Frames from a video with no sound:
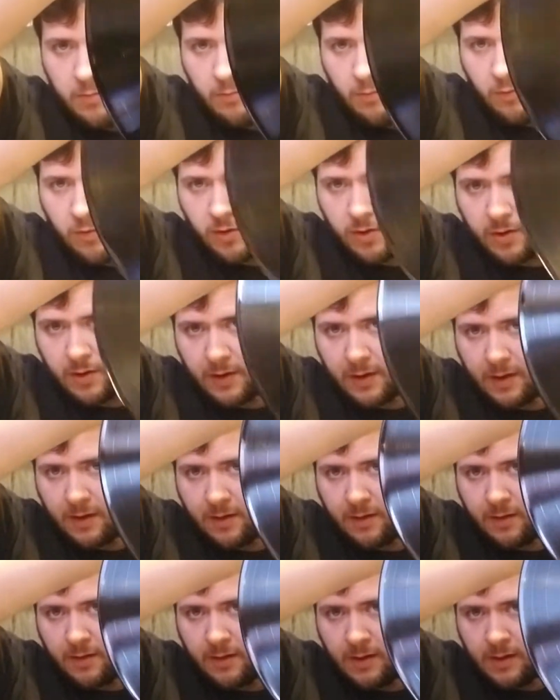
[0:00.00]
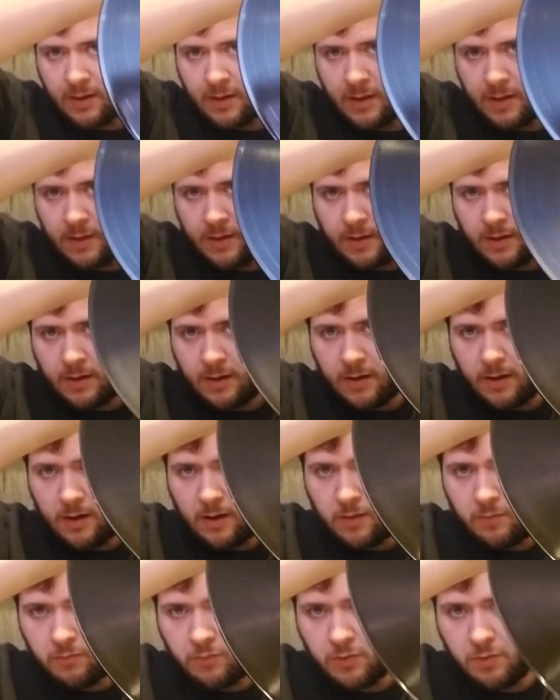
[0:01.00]
more clear.
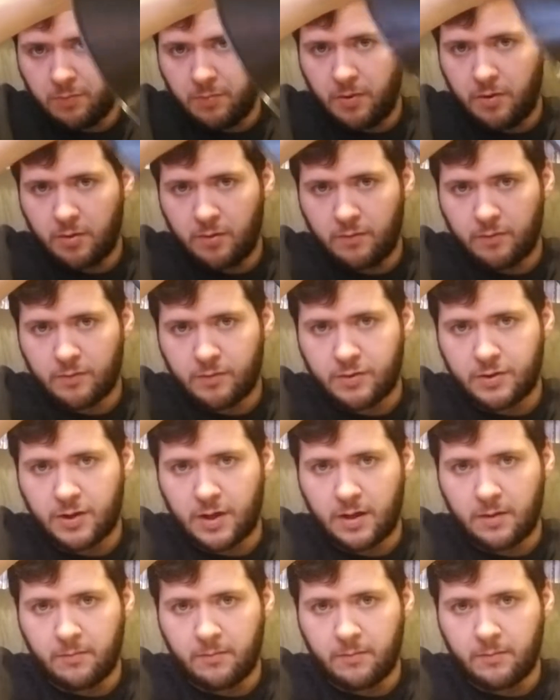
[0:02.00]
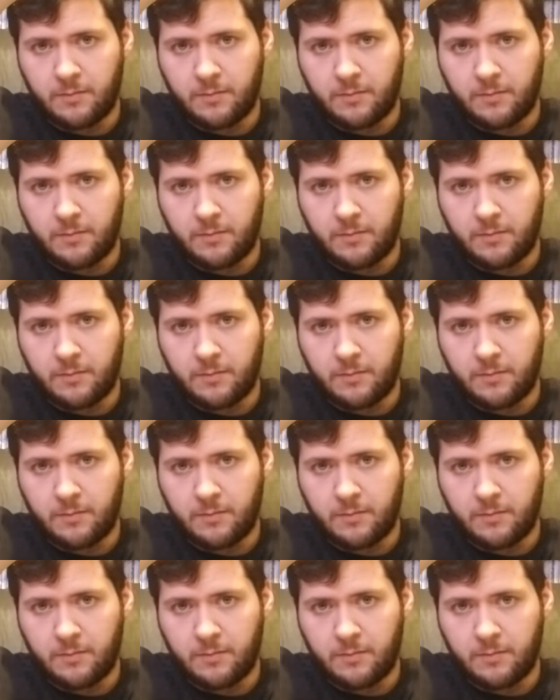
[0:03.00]
Real beautiful shape.